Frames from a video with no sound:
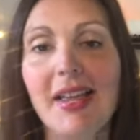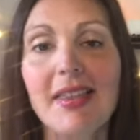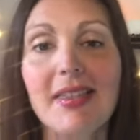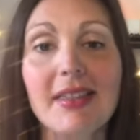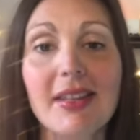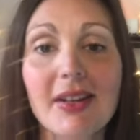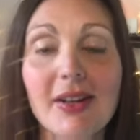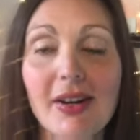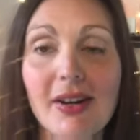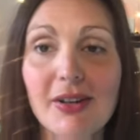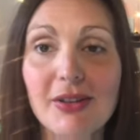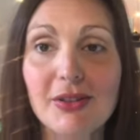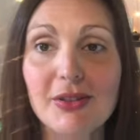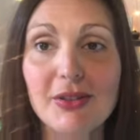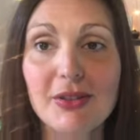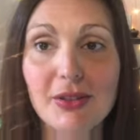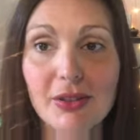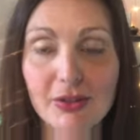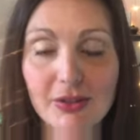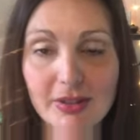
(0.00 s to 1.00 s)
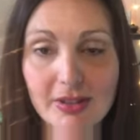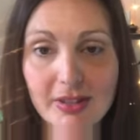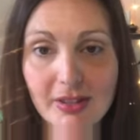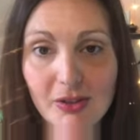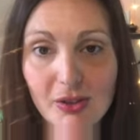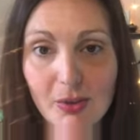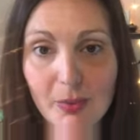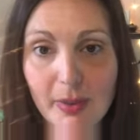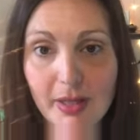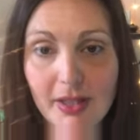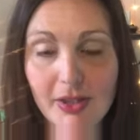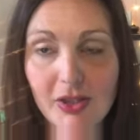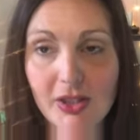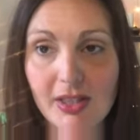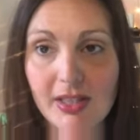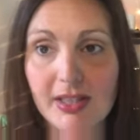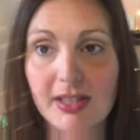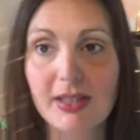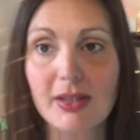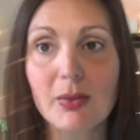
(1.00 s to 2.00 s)
There are certain
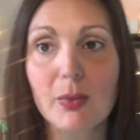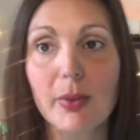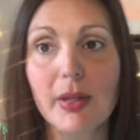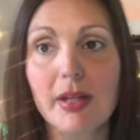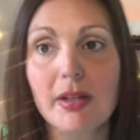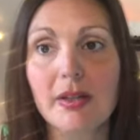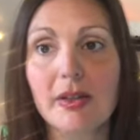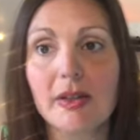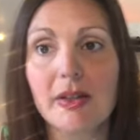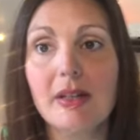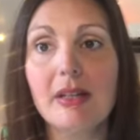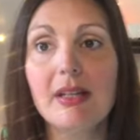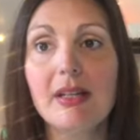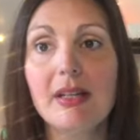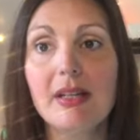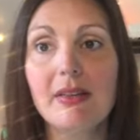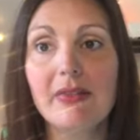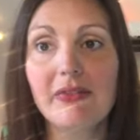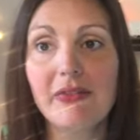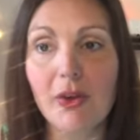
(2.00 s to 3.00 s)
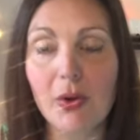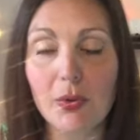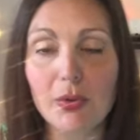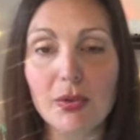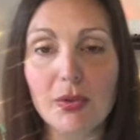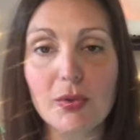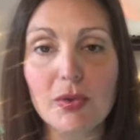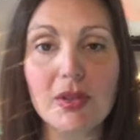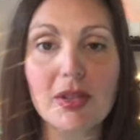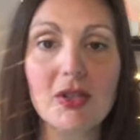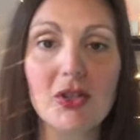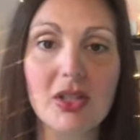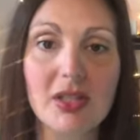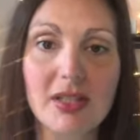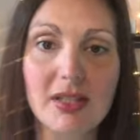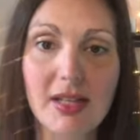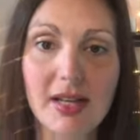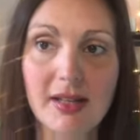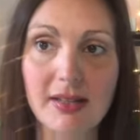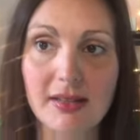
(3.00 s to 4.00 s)
situations where phone usage and
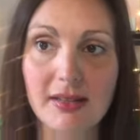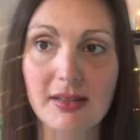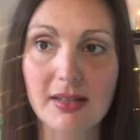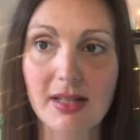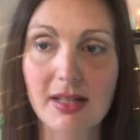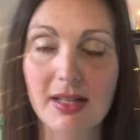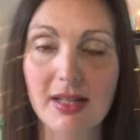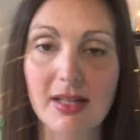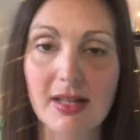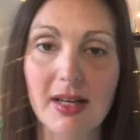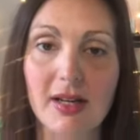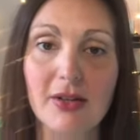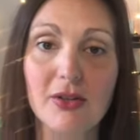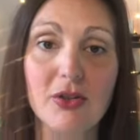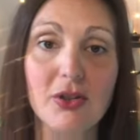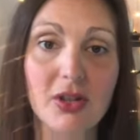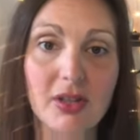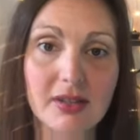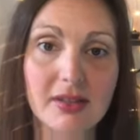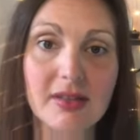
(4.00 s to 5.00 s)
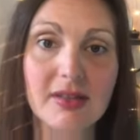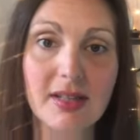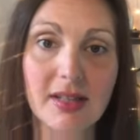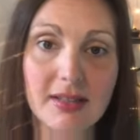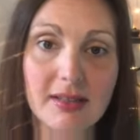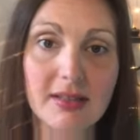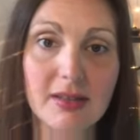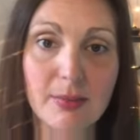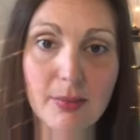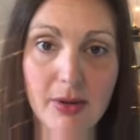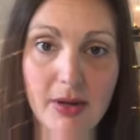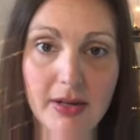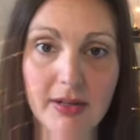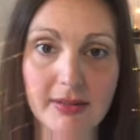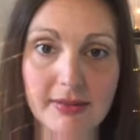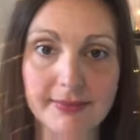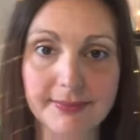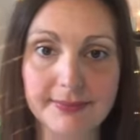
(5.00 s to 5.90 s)
texting are just not smart.